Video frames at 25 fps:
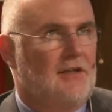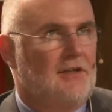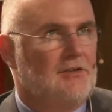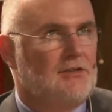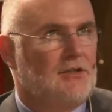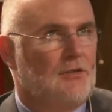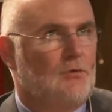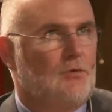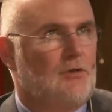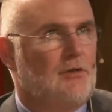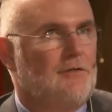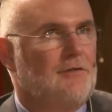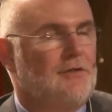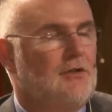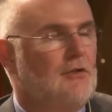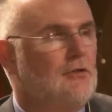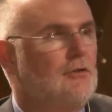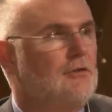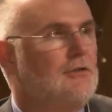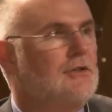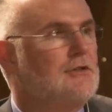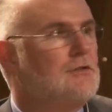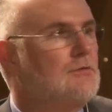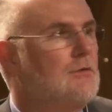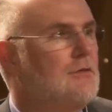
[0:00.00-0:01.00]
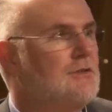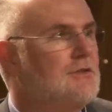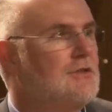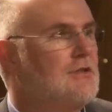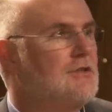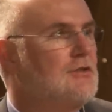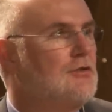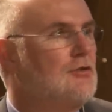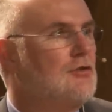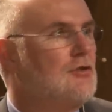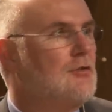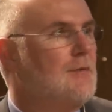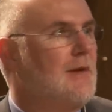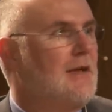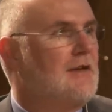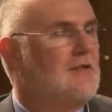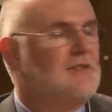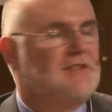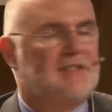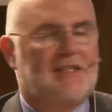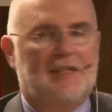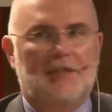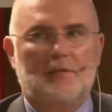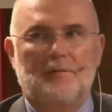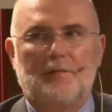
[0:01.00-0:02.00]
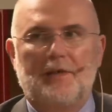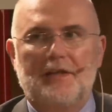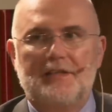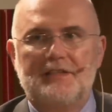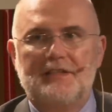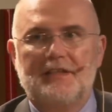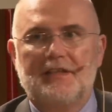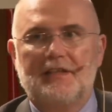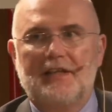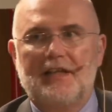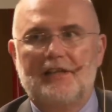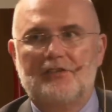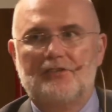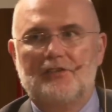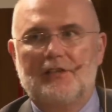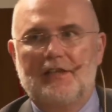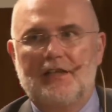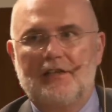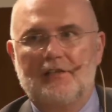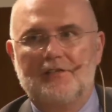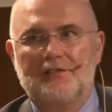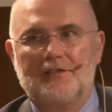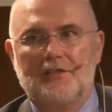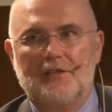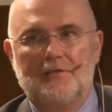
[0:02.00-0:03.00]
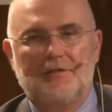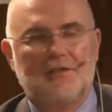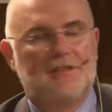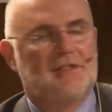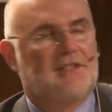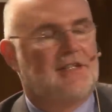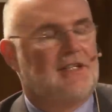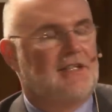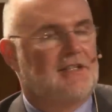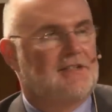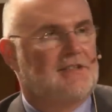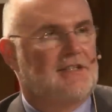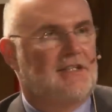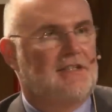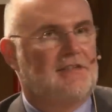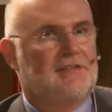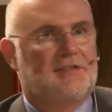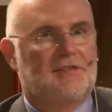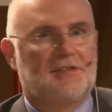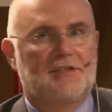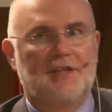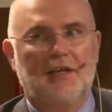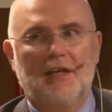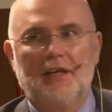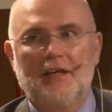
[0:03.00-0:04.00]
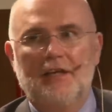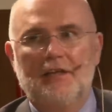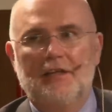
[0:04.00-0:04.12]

So one of the authors wants to talk about celebrating a National Health Service that exists,